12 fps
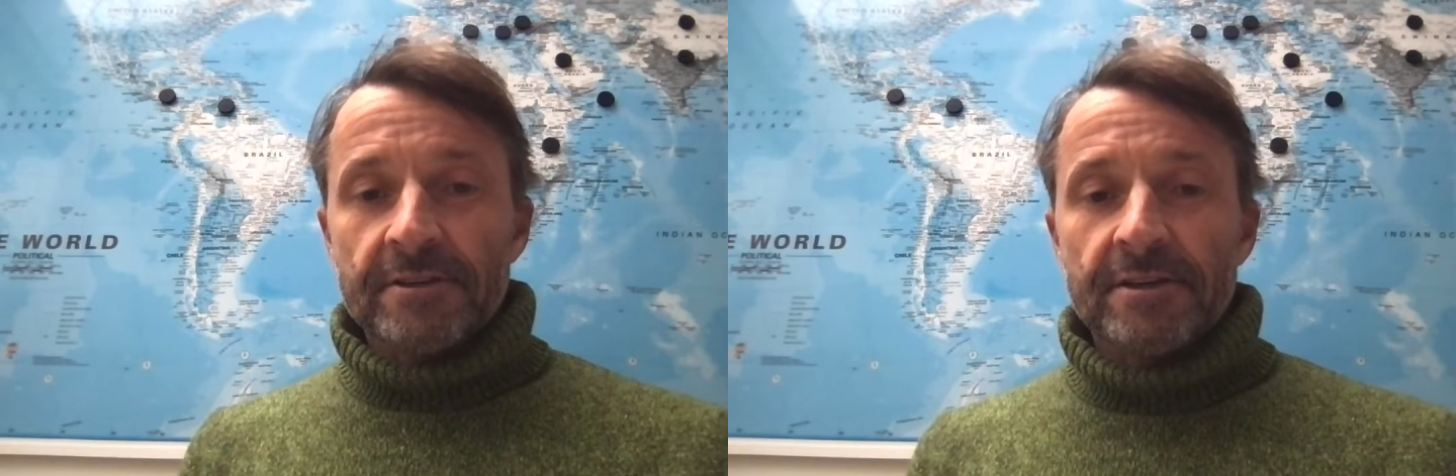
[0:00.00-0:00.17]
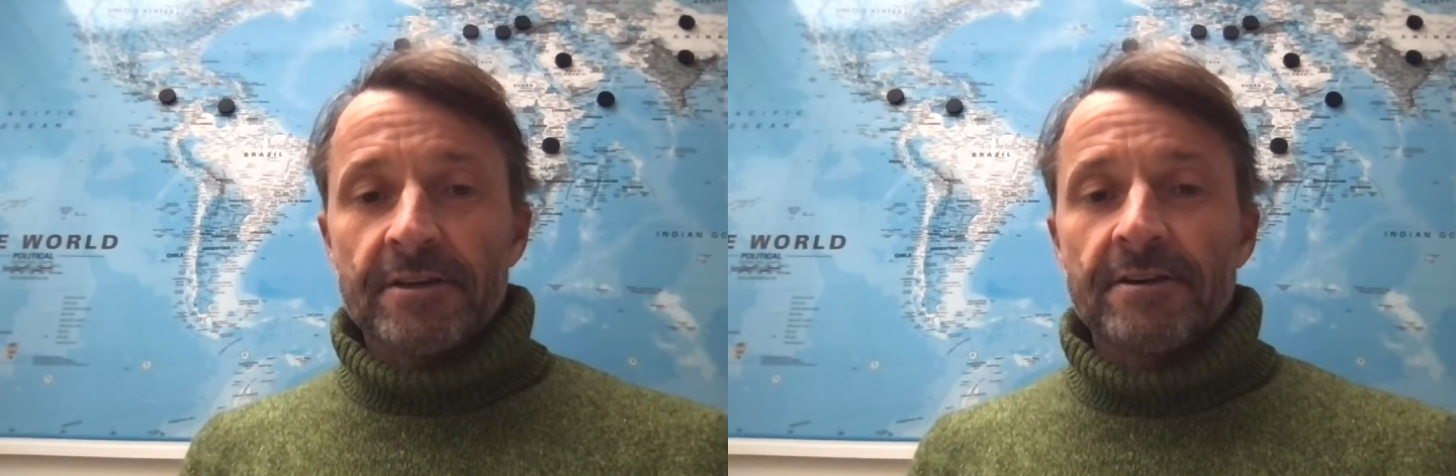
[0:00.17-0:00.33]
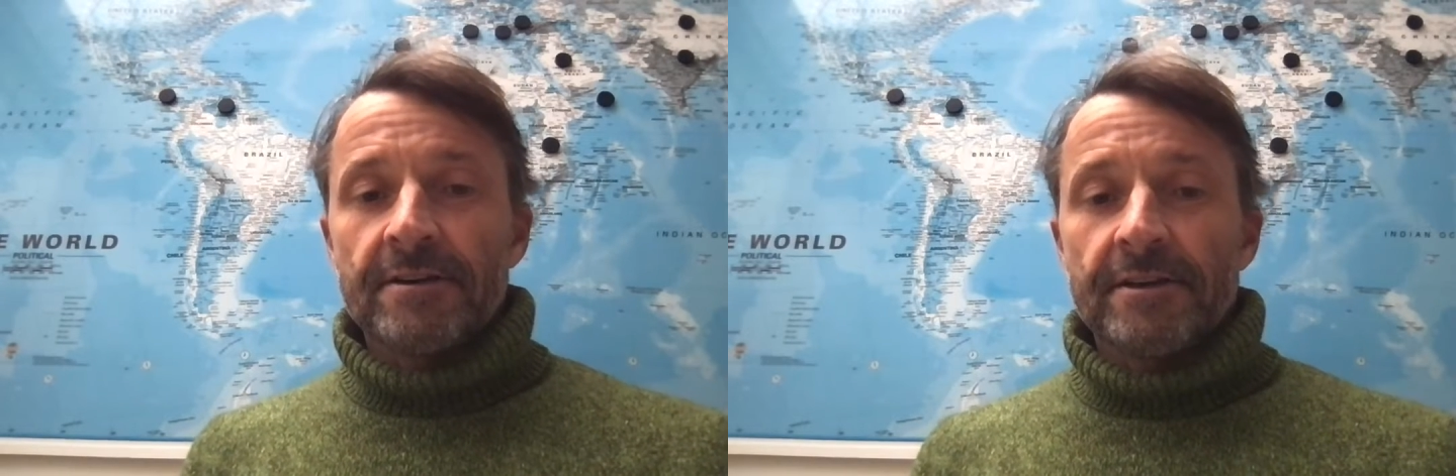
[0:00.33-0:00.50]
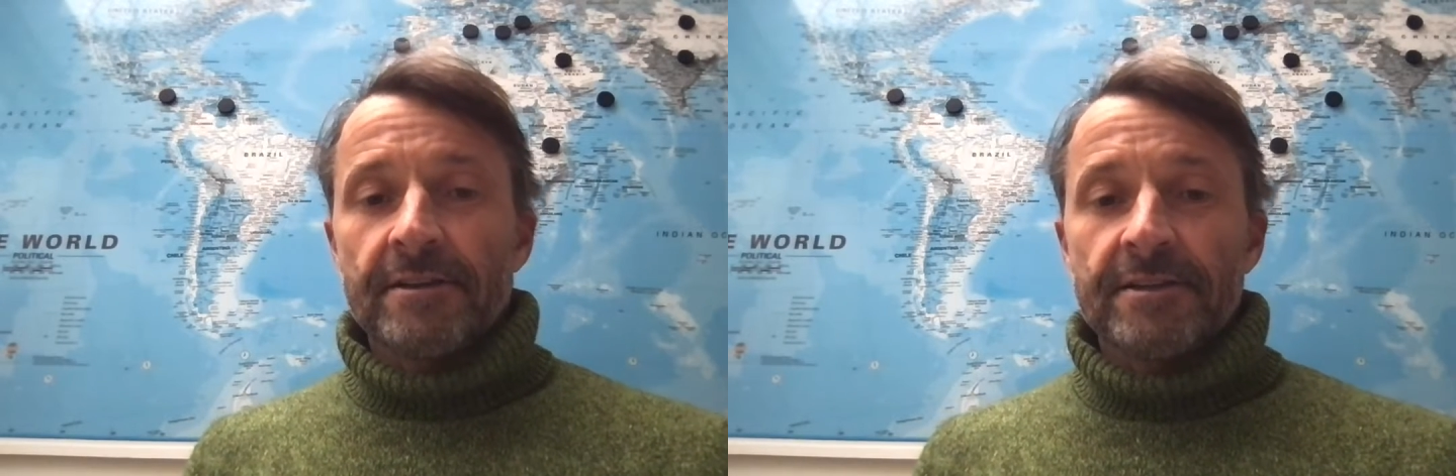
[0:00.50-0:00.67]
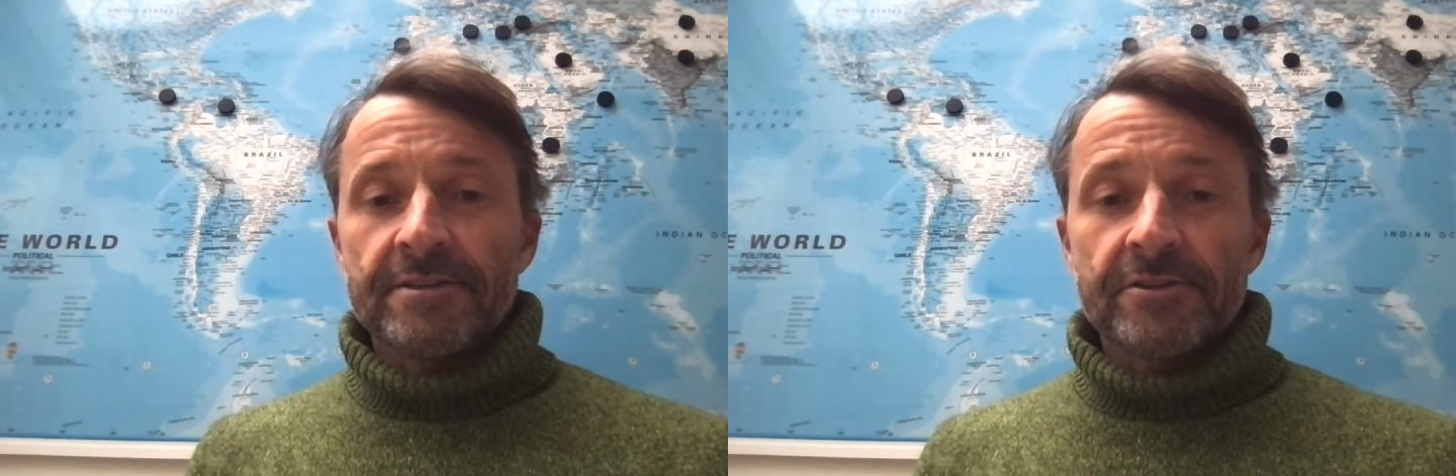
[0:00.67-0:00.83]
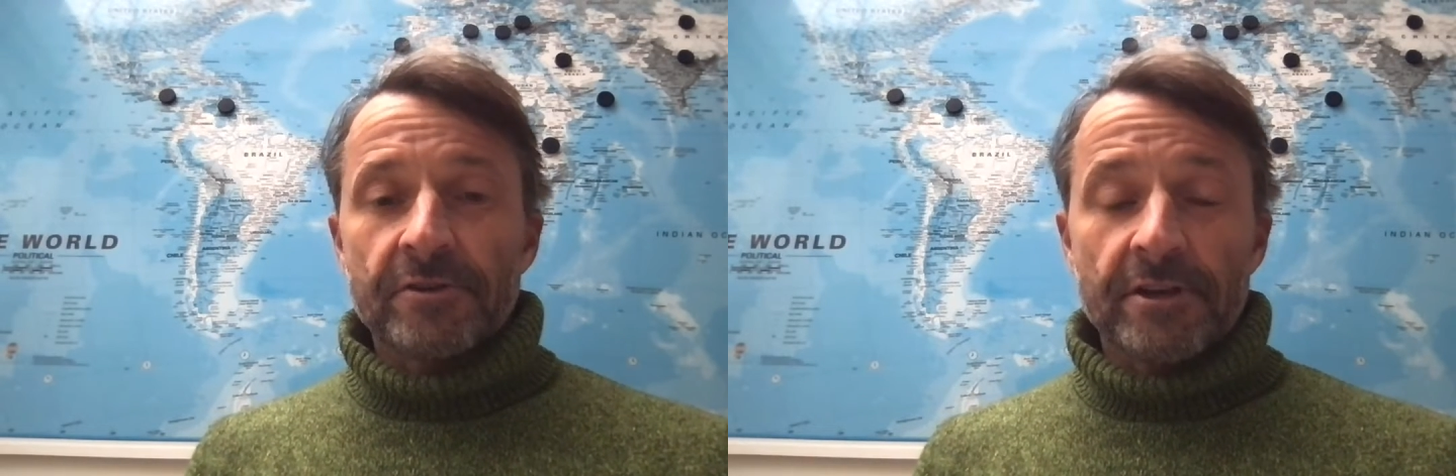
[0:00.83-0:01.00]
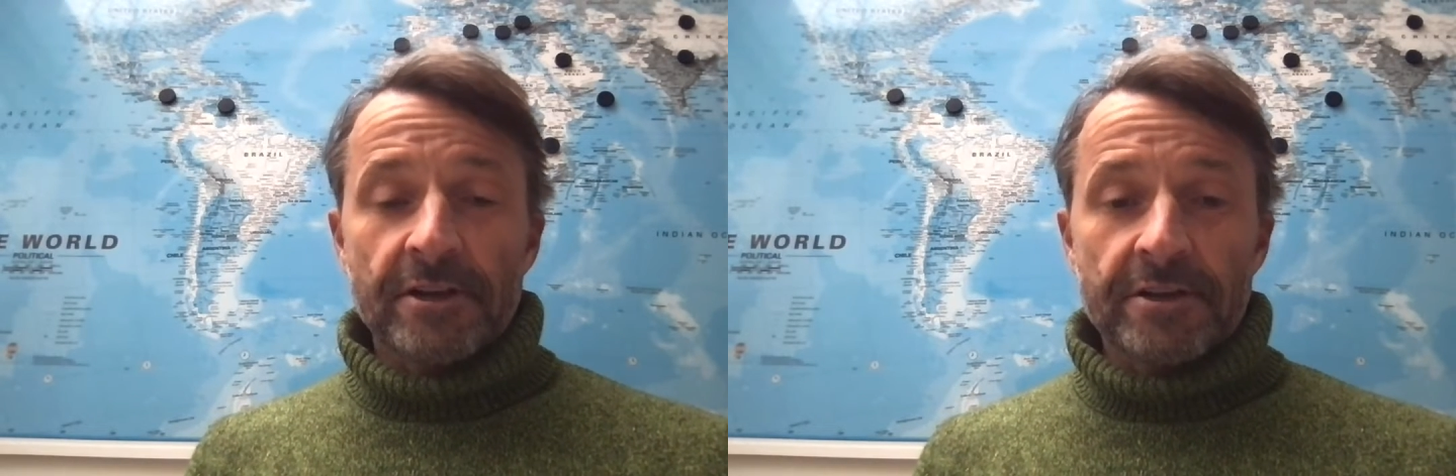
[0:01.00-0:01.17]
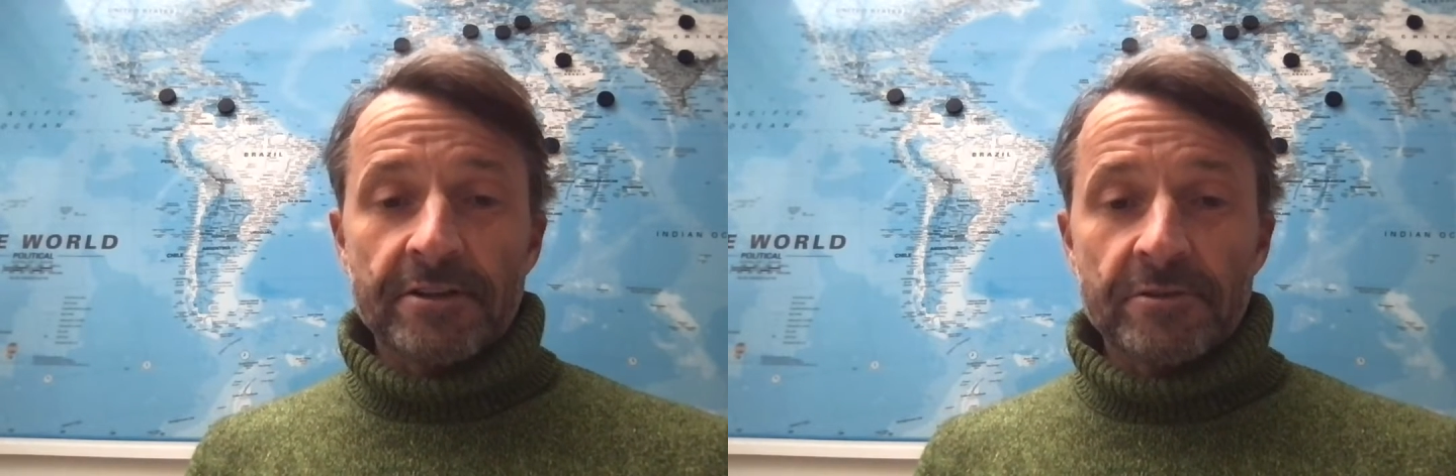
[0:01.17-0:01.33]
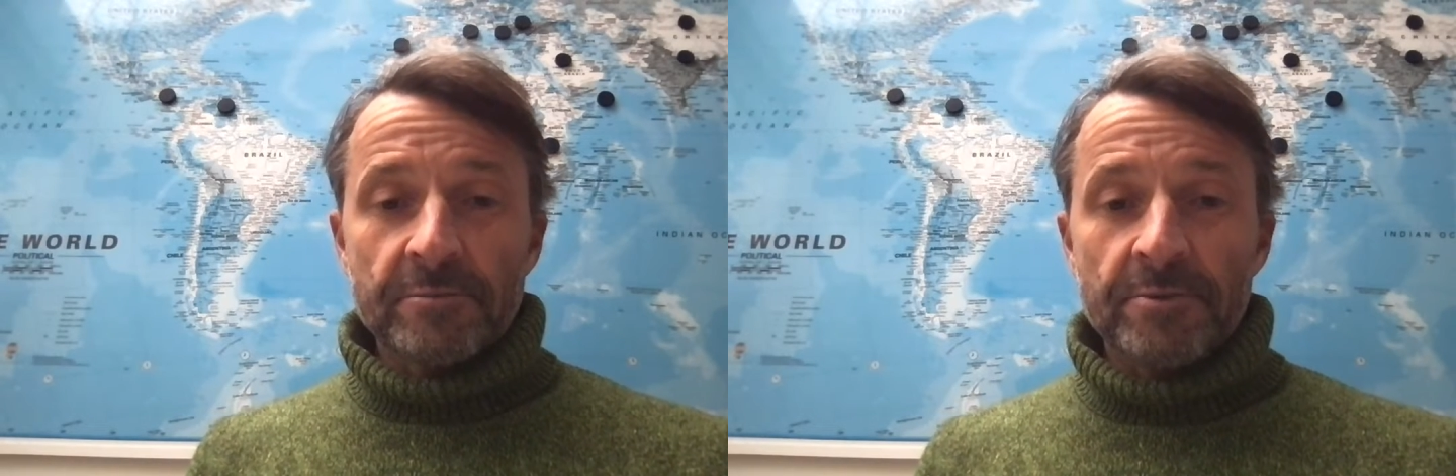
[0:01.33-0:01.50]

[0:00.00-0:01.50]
unless you're lucky to